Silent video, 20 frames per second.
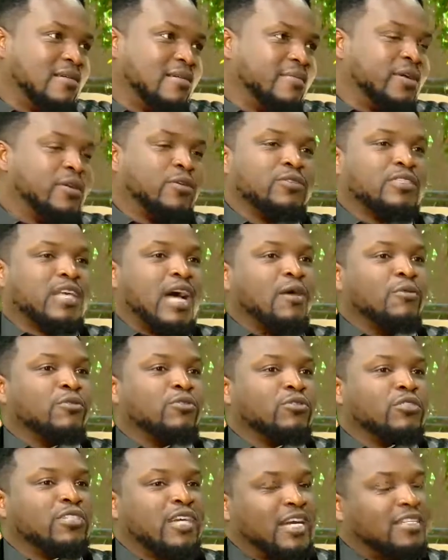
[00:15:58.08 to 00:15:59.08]
Because I will
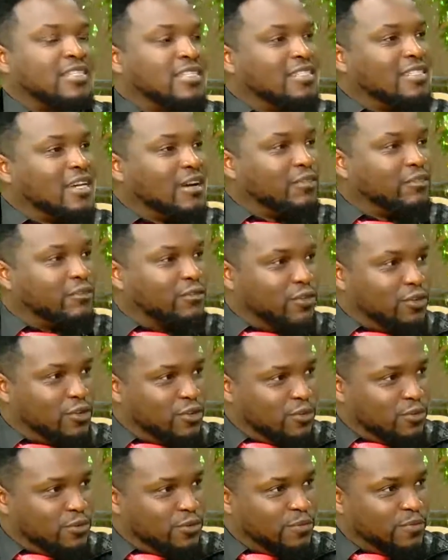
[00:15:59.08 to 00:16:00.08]
not cut it down for
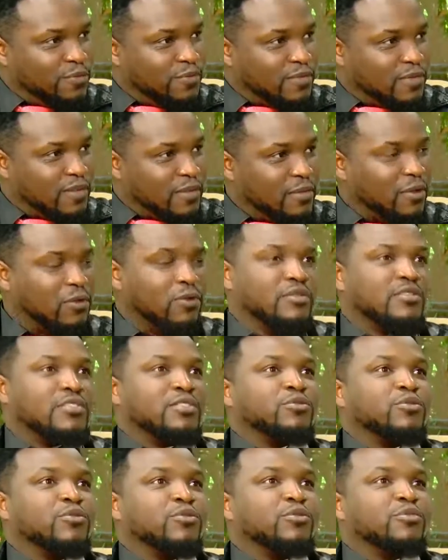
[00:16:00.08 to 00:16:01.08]
you because
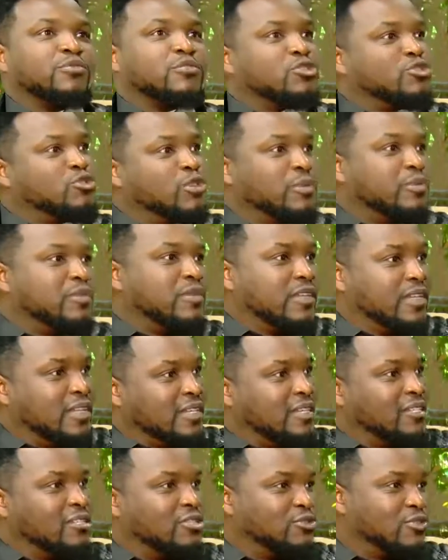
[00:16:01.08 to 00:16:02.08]
it will strip the
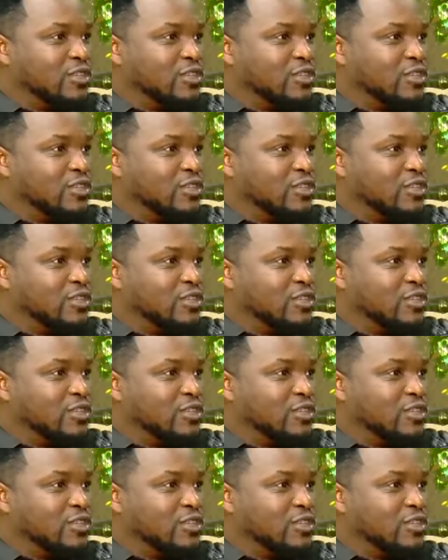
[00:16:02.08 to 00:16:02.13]
industry